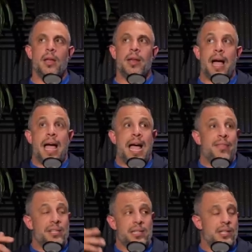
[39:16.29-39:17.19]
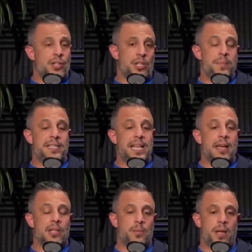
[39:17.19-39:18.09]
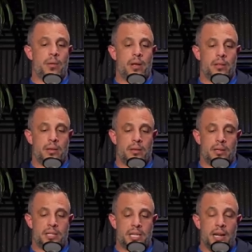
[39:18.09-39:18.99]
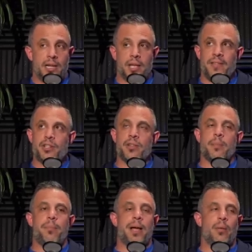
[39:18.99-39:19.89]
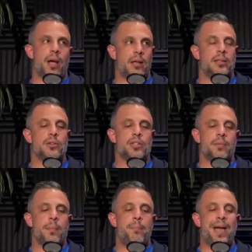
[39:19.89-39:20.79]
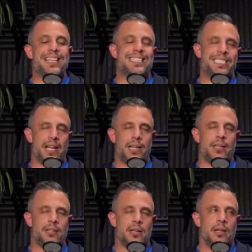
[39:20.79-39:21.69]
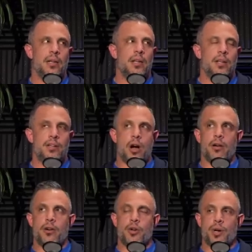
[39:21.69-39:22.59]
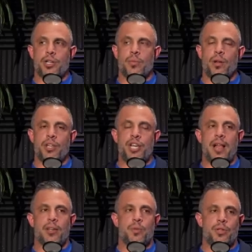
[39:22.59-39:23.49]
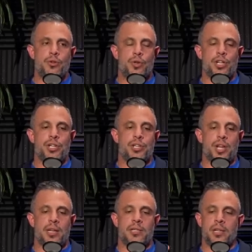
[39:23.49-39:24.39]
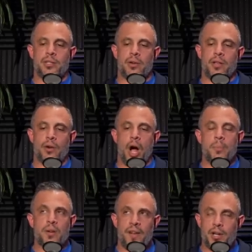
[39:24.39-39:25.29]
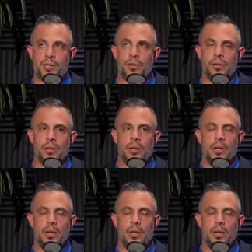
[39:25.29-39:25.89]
Now, this isn't just me saying this, by the way. The, the studies, and these are, the, by the way, these are some of the best studies done on nutrition. One of the challenges with nutrition studies is they're either observational,